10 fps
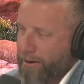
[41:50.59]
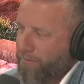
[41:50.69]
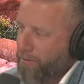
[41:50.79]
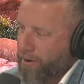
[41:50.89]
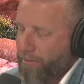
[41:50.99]

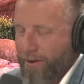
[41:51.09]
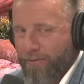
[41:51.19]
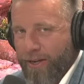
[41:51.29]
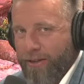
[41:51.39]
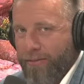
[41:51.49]
If you want to be a
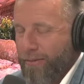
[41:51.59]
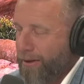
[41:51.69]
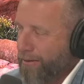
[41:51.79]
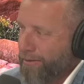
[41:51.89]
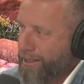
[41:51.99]
victim,
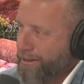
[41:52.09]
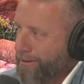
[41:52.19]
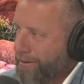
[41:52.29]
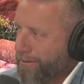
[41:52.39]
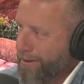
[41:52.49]

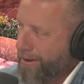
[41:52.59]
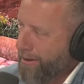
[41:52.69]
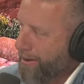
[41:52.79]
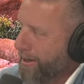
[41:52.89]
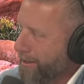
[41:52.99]
listen to what the
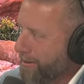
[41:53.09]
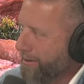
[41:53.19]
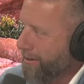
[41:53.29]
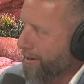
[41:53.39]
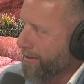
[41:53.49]
internet has to
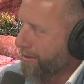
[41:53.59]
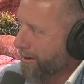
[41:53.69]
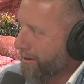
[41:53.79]
say,